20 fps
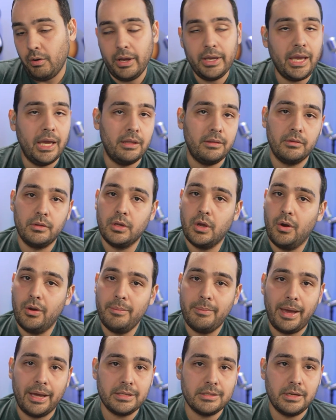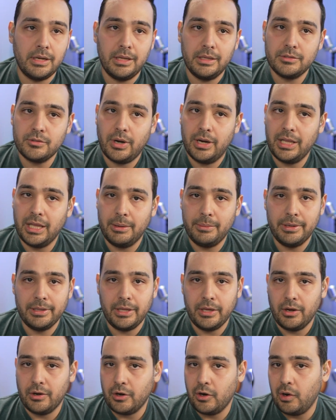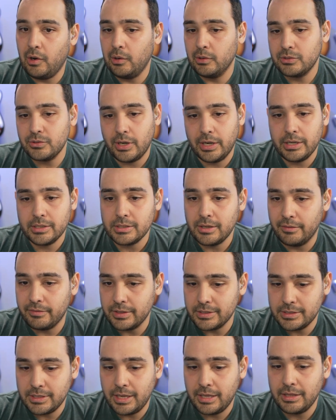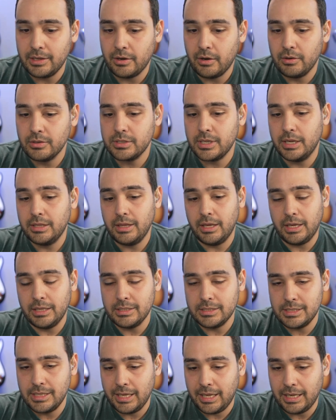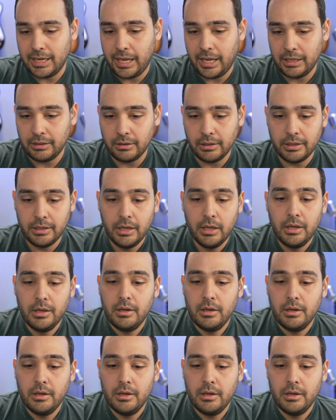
Again, going back to the trilemma, they are all trying to solve this thing. They're all saying they can they can handle it.